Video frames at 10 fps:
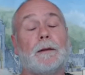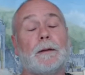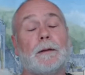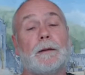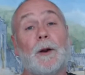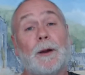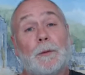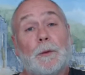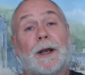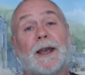You know, when
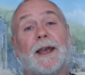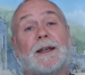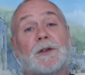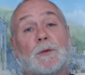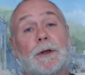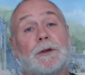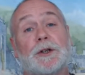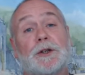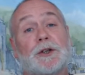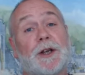we were kids, we used
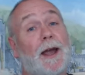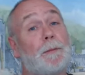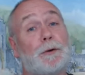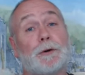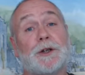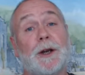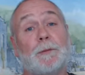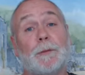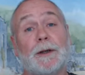to just get a brush, didn't we?